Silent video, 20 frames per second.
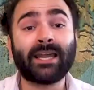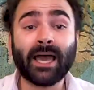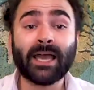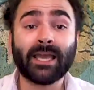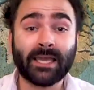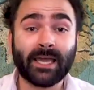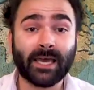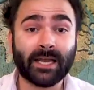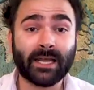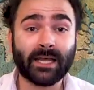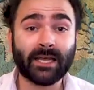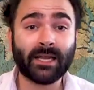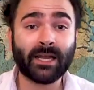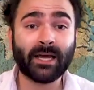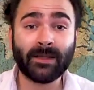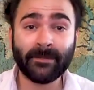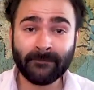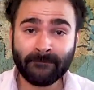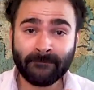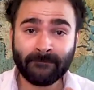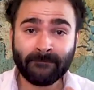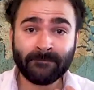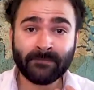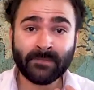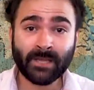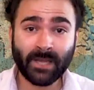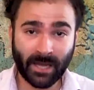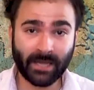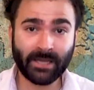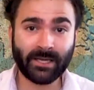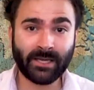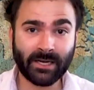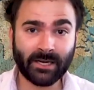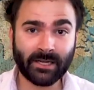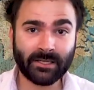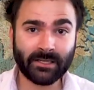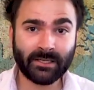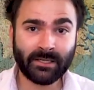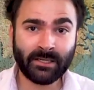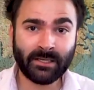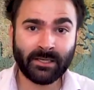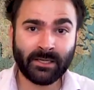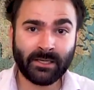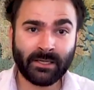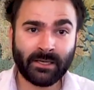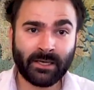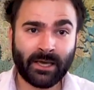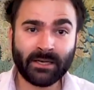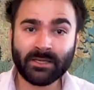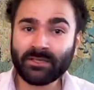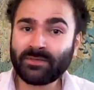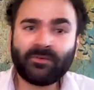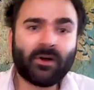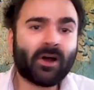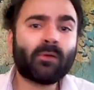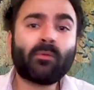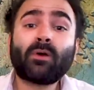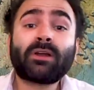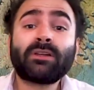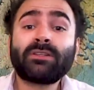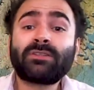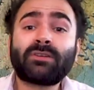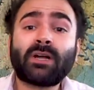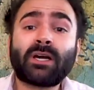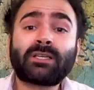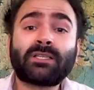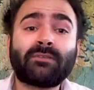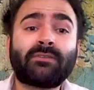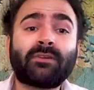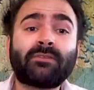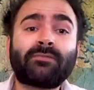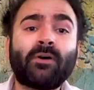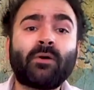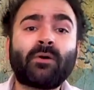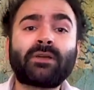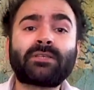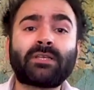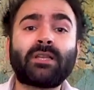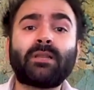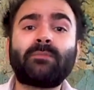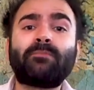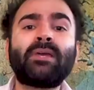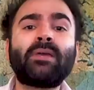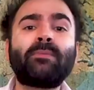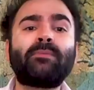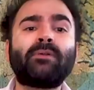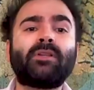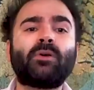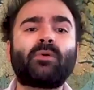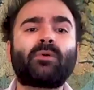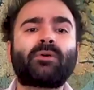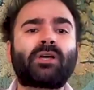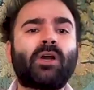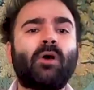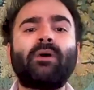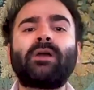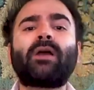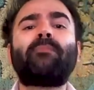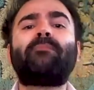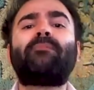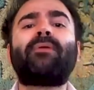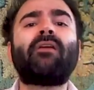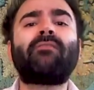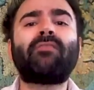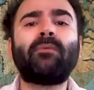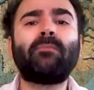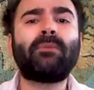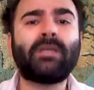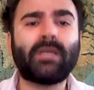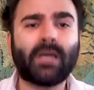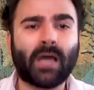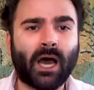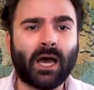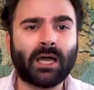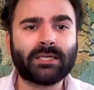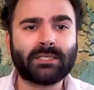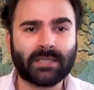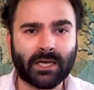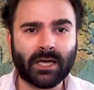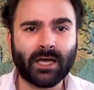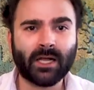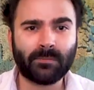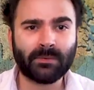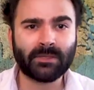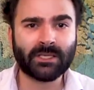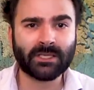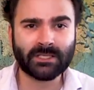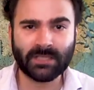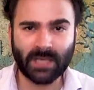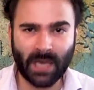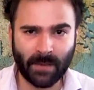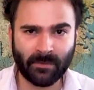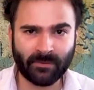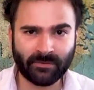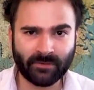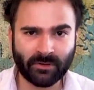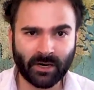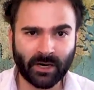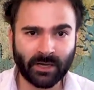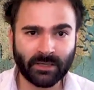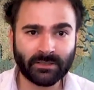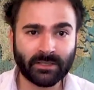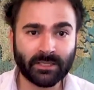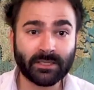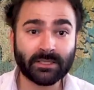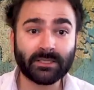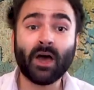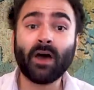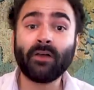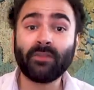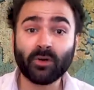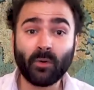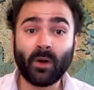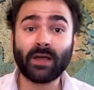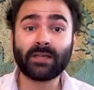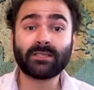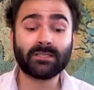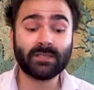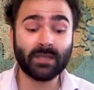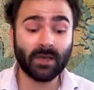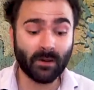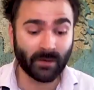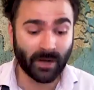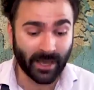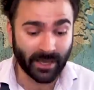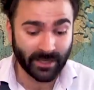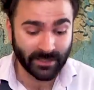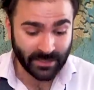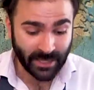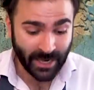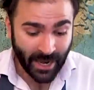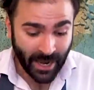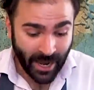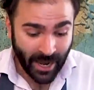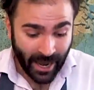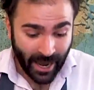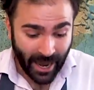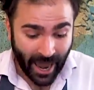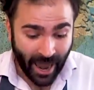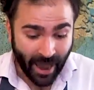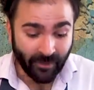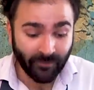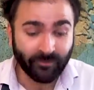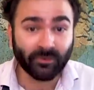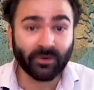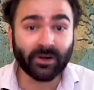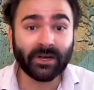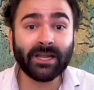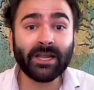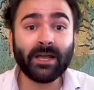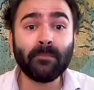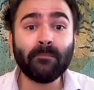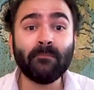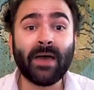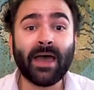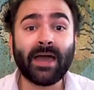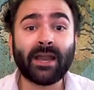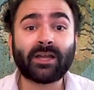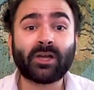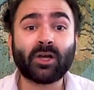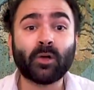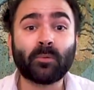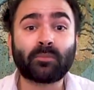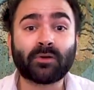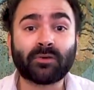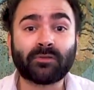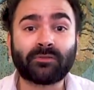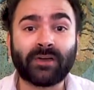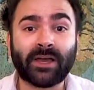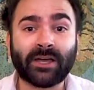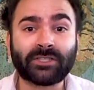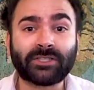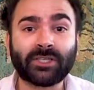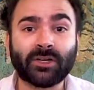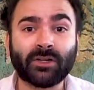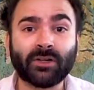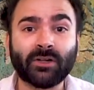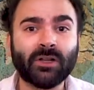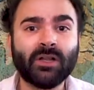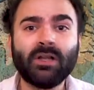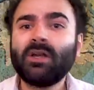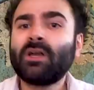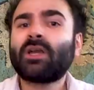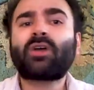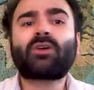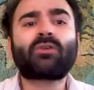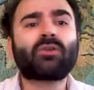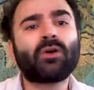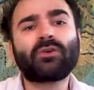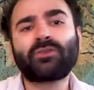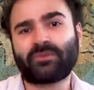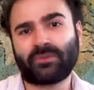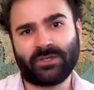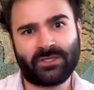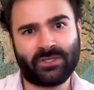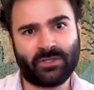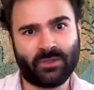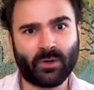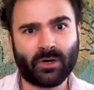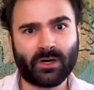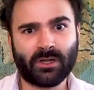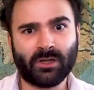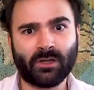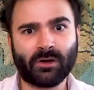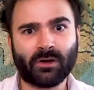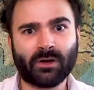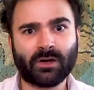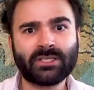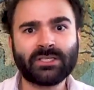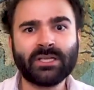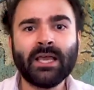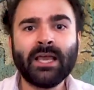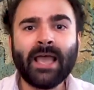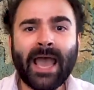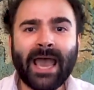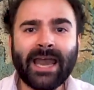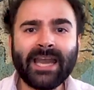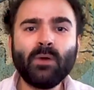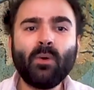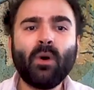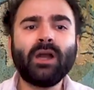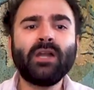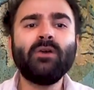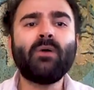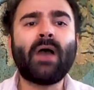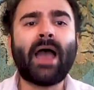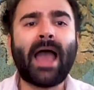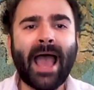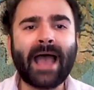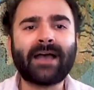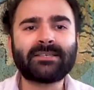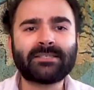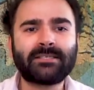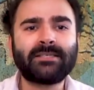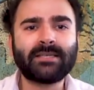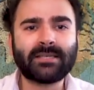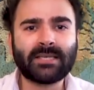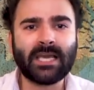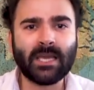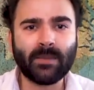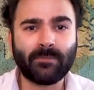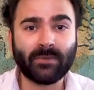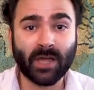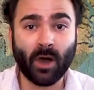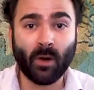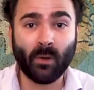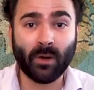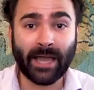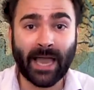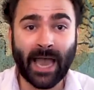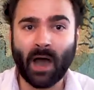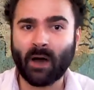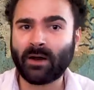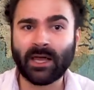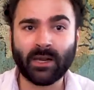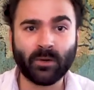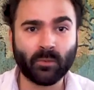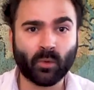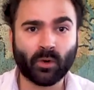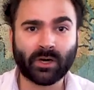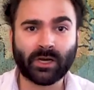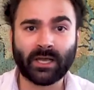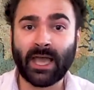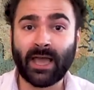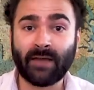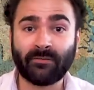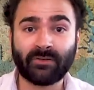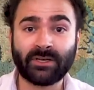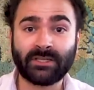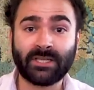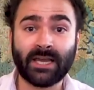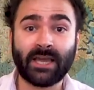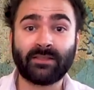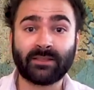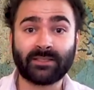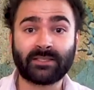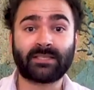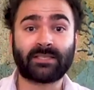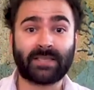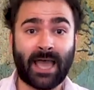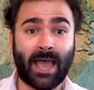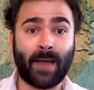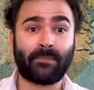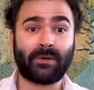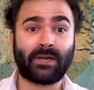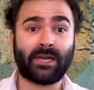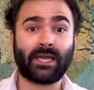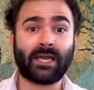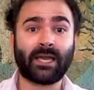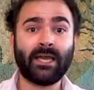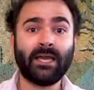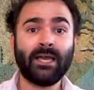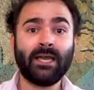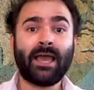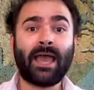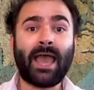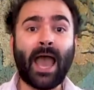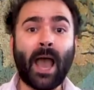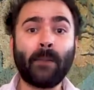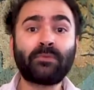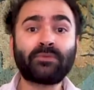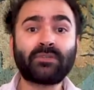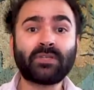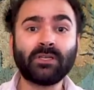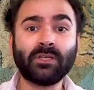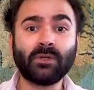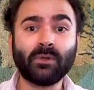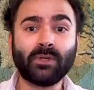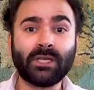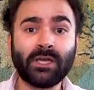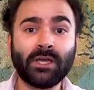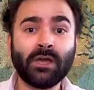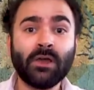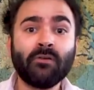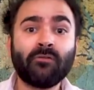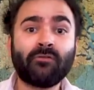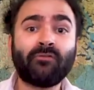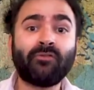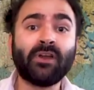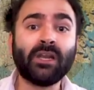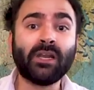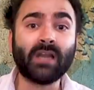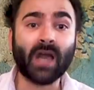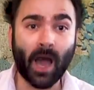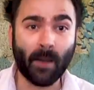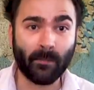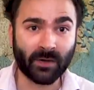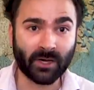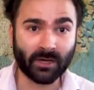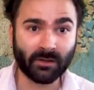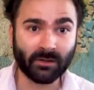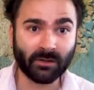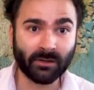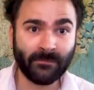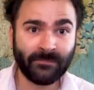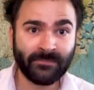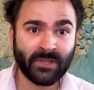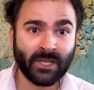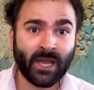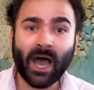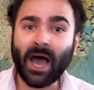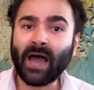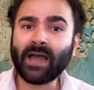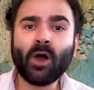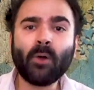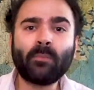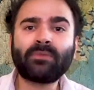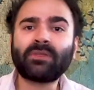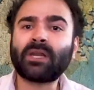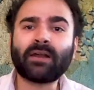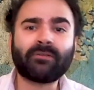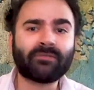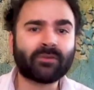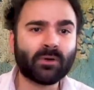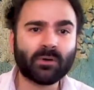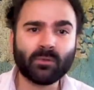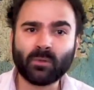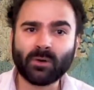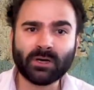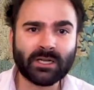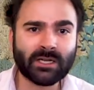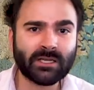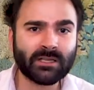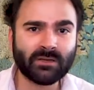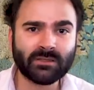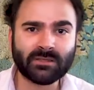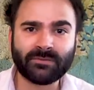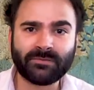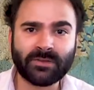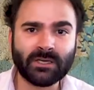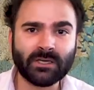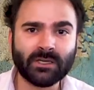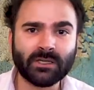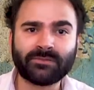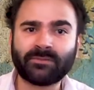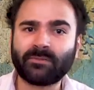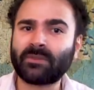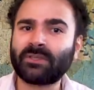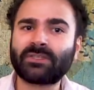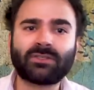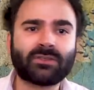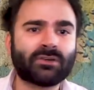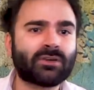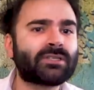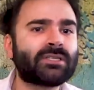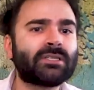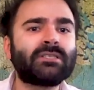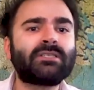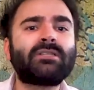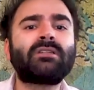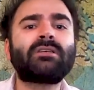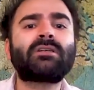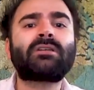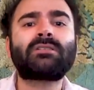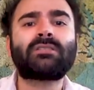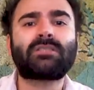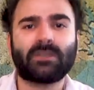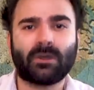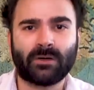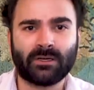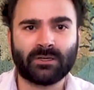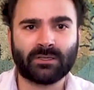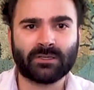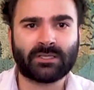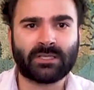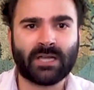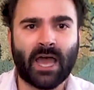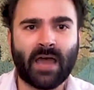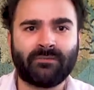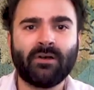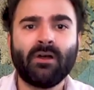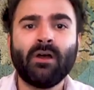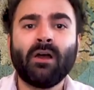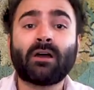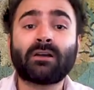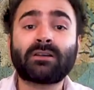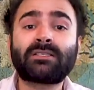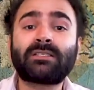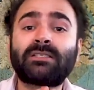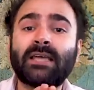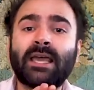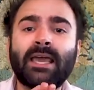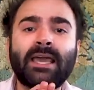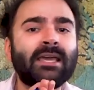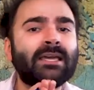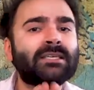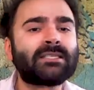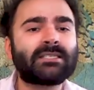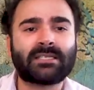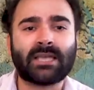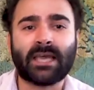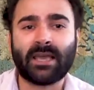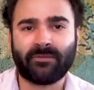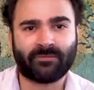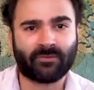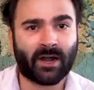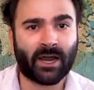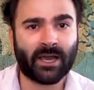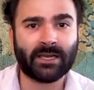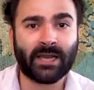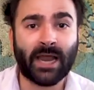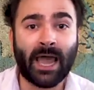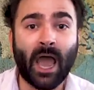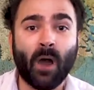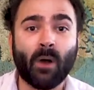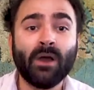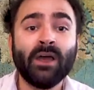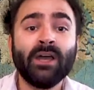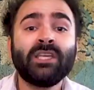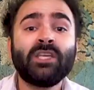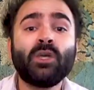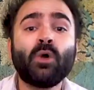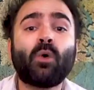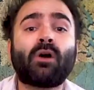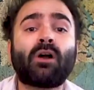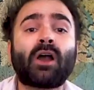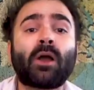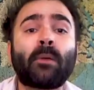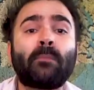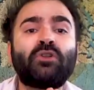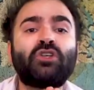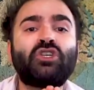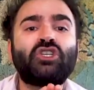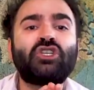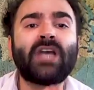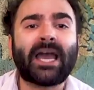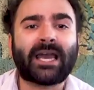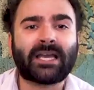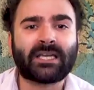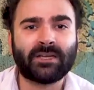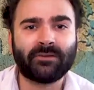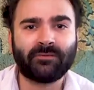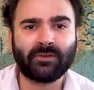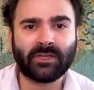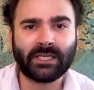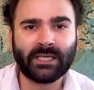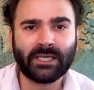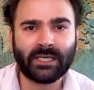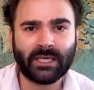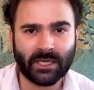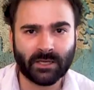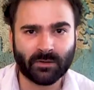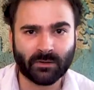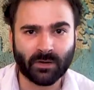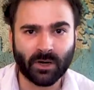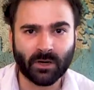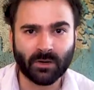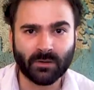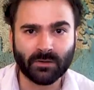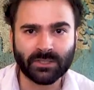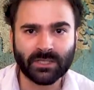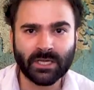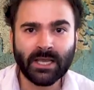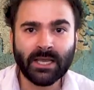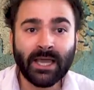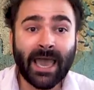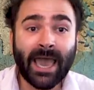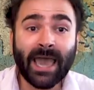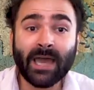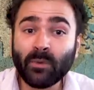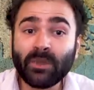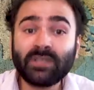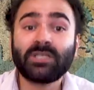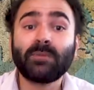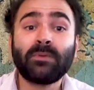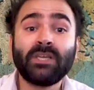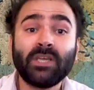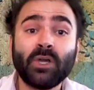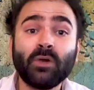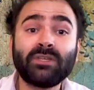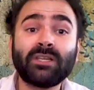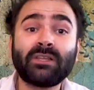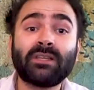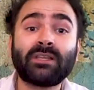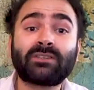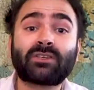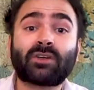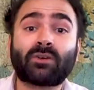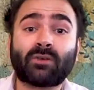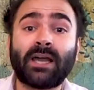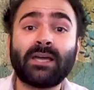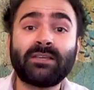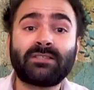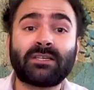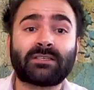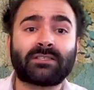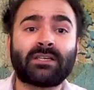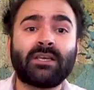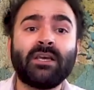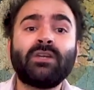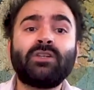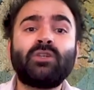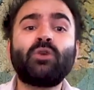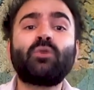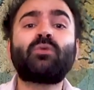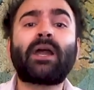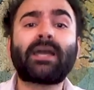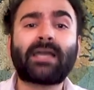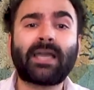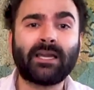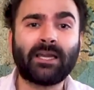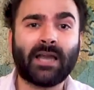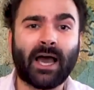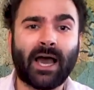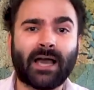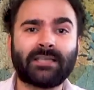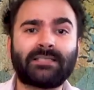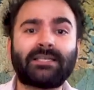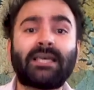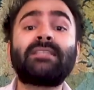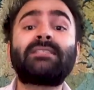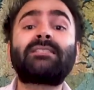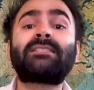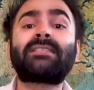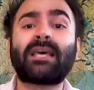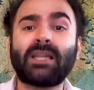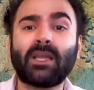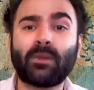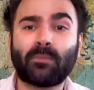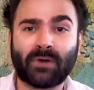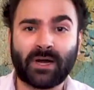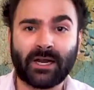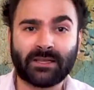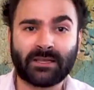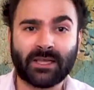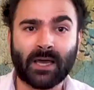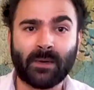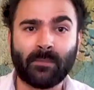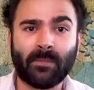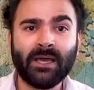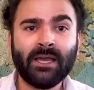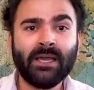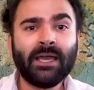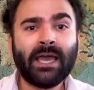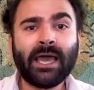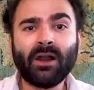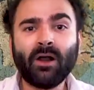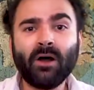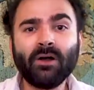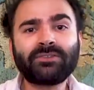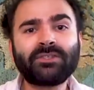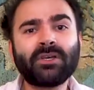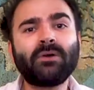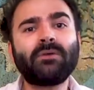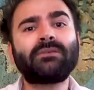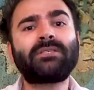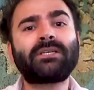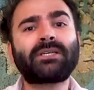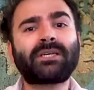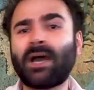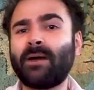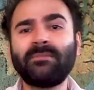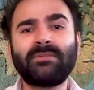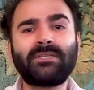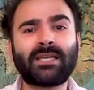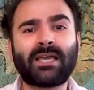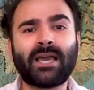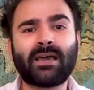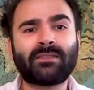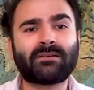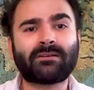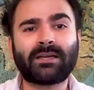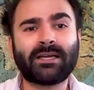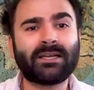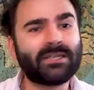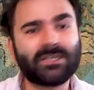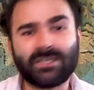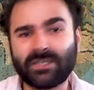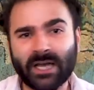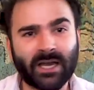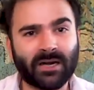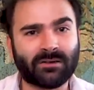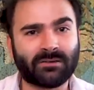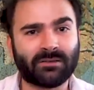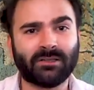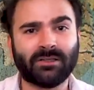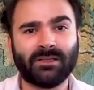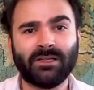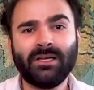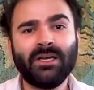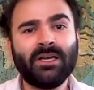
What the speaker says: I get it. I get it. And it's far more constructive to focus on the people who are going above and beyond to help in this time of crisis, otherwise known as every medical professional, grocery store clerks, anyone who has to keep going out and working every day this is happening. Absolutely phenomenal. I hope that everyone working in those fields, from the surgeons to the custodial staff, are staying safe right now. You are objectively heroes. And we should be using this crisis to recognize and celebrate them, and also to come together in general.